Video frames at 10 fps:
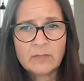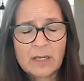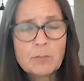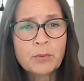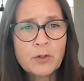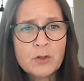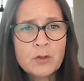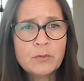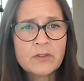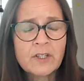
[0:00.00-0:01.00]

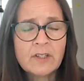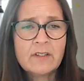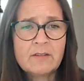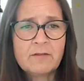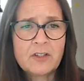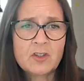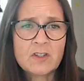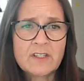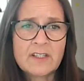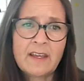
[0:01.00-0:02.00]
improved the
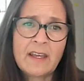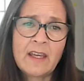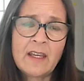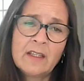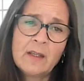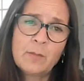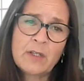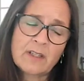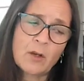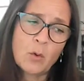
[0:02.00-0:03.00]
efficiency there,
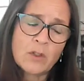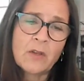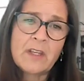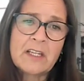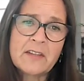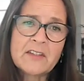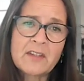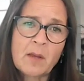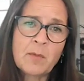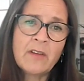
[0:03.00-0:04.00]
because I also think in the
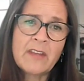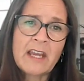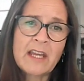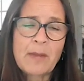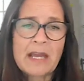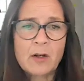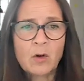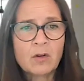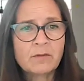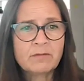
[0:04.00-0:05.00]
summer they had a
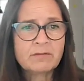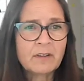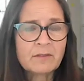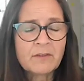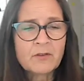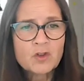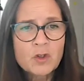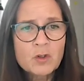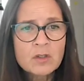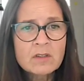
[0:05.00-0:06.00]
backlog of
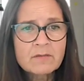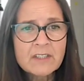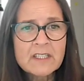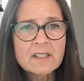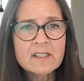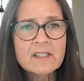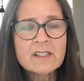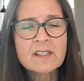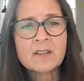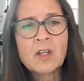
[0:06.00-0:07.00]
student
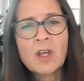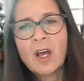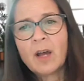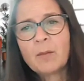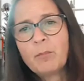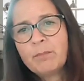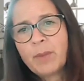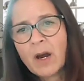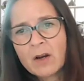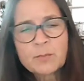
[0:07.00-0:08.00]
visas and
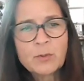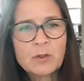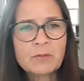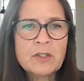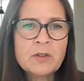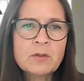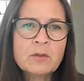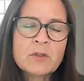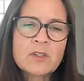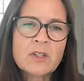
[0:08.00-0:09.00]
passport
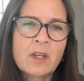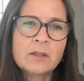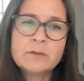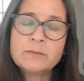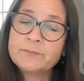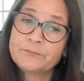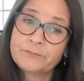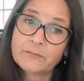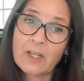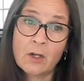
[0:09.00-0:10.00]
renewals, so,
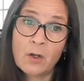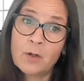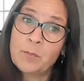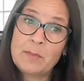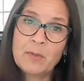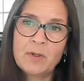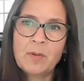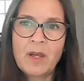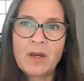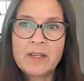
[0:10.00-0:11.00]
and a lot of people
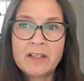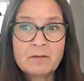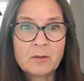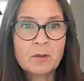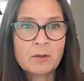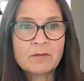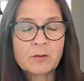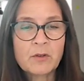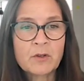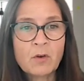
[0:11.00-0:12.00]
applying
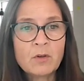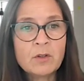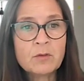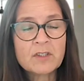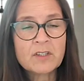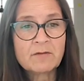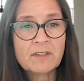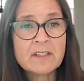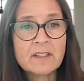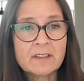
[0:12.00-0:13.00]
for the non-lucrative
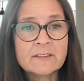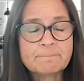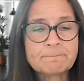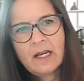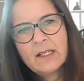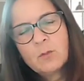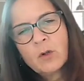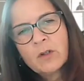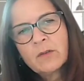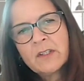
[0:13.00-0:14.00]
visa. Ali,
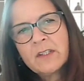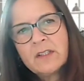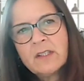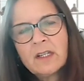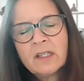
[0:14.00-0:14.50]
one of the